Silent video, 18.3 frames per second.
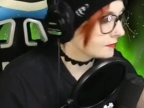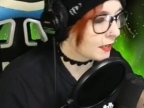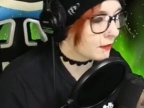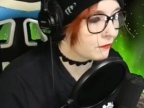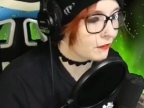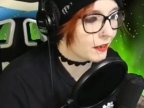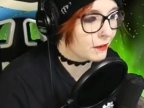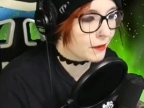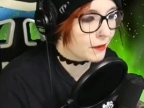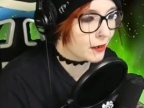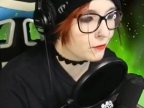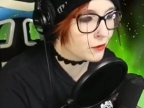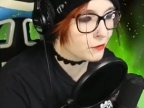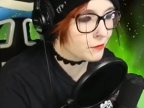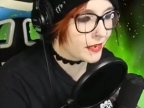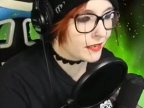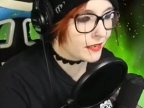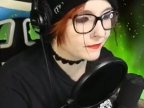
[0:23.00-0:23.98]
found my
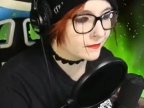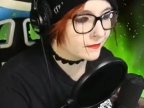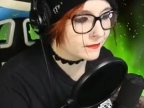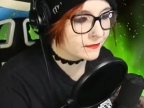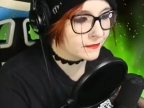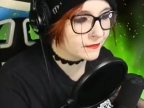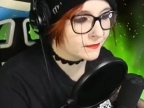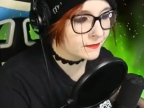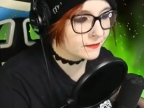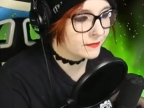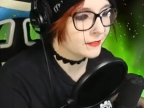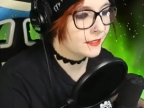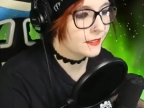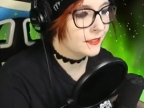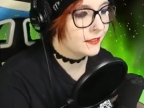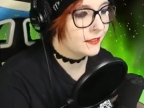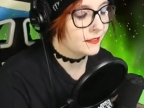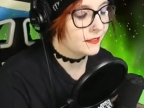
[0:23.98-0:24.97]
roommate
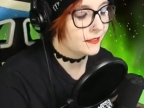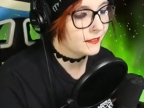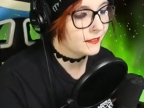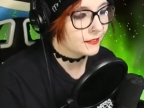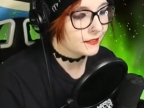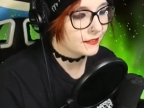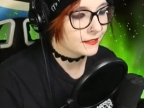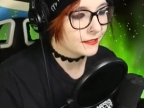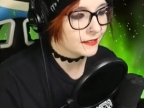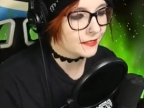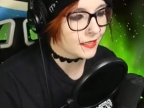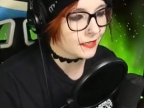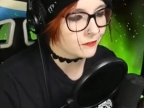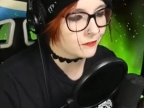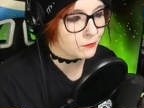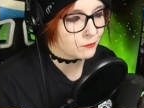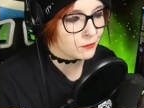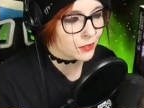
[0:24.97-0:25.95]

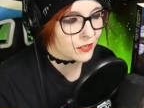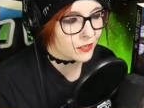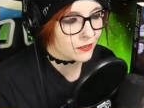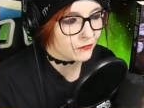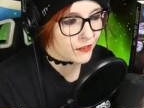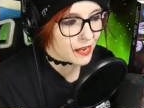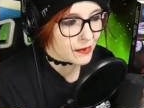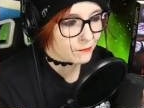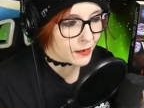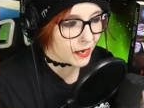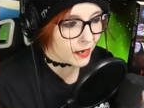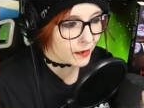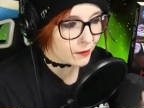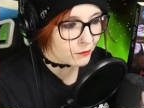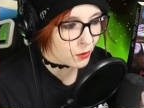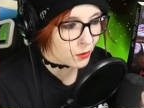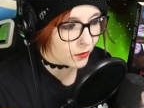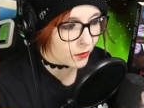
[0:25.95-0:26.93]
left a book of vampire
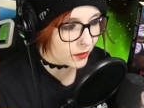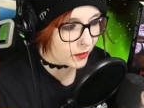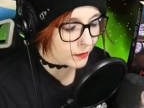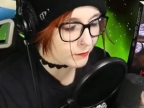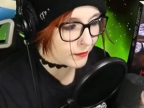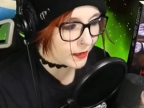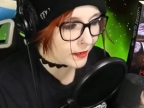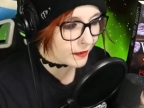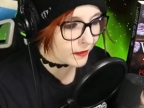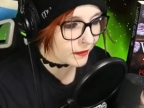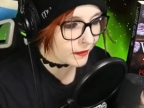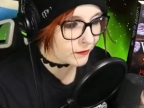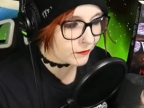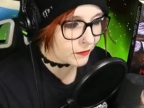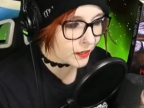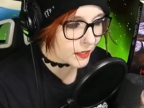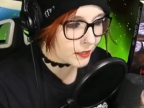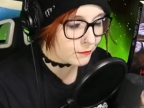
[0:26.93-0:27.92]
porn on my
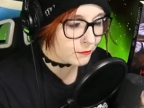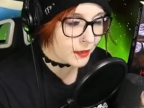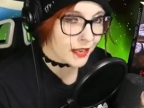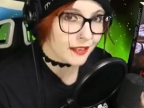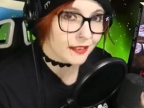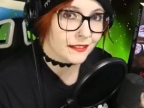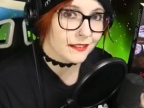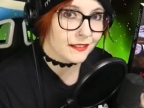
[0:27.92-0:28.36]
fucking bed.